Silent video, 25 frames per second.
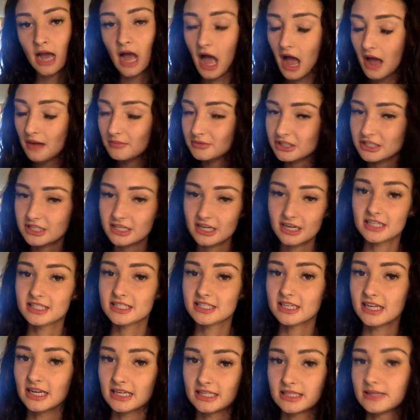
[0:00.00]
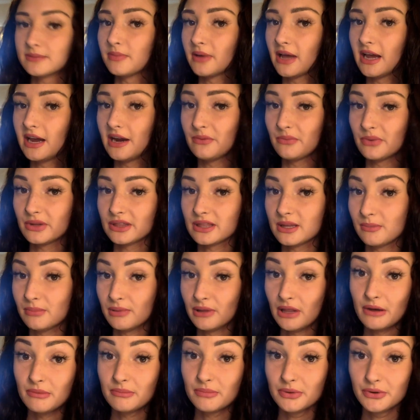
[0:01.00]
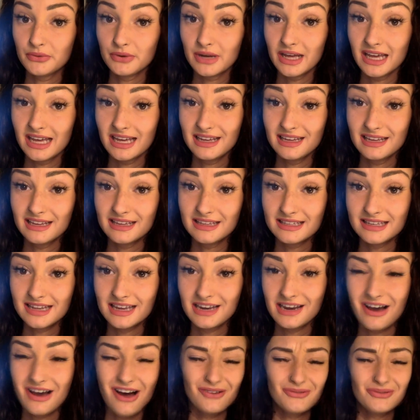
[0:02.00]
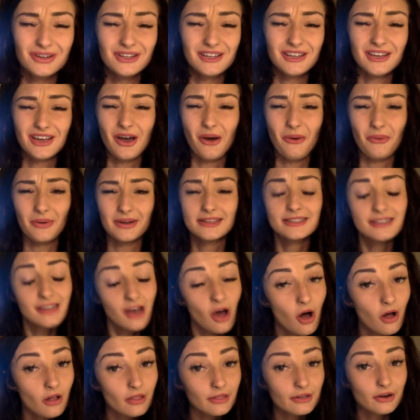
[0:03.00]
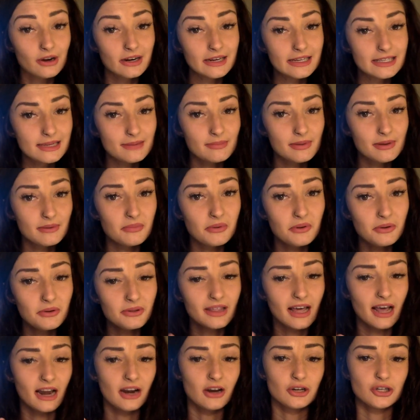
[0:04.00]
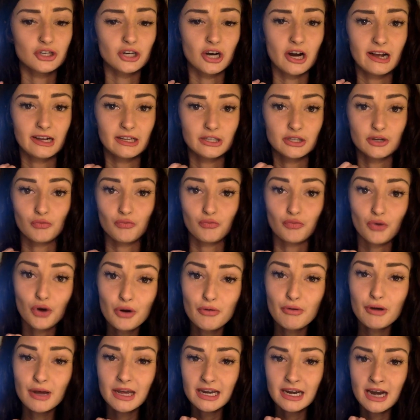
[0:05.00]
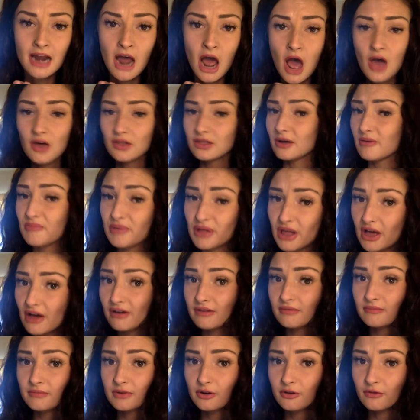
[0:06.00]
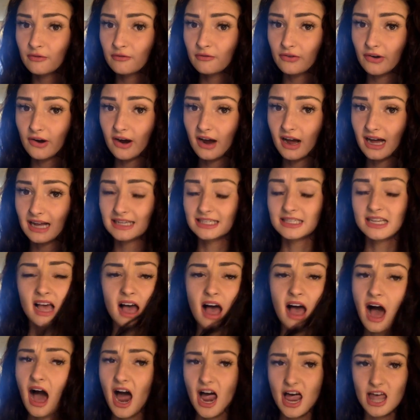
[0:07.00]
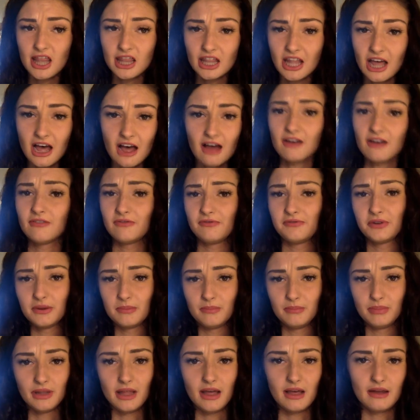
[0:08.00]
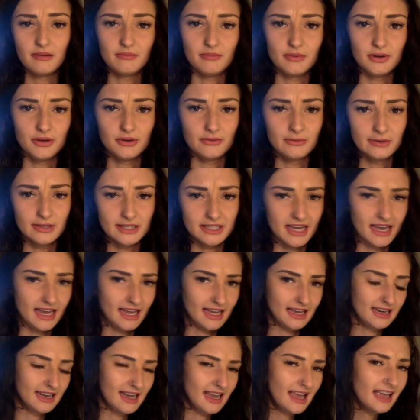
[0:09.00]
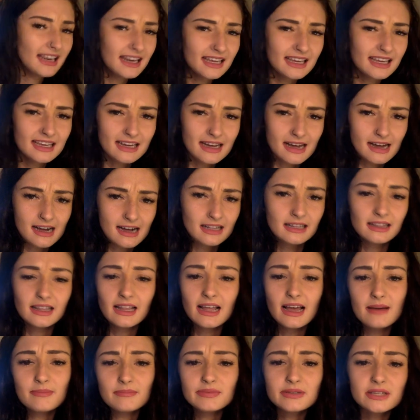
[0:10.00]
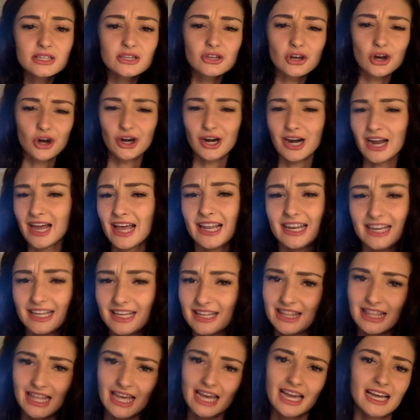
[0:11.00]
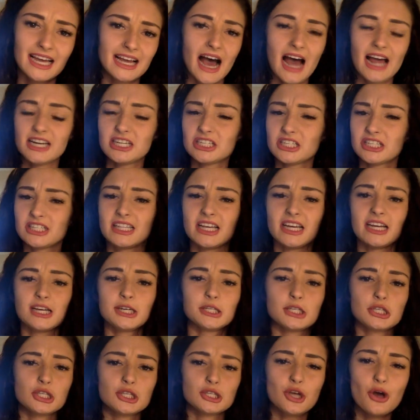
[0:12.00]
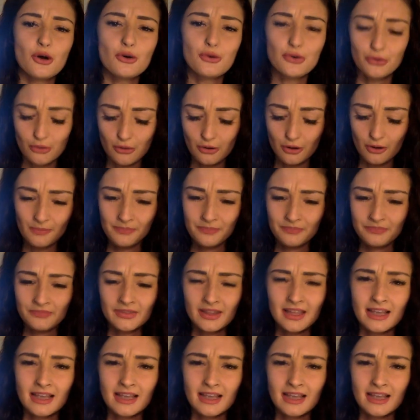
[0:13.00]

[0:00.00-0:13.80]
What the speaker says: I'm just going to explain what the blood moon is and not really go into all the crazy people that are trying to ruin the blood moon for us. I love blood moons and any eclipse or anything. I just think it's so cool.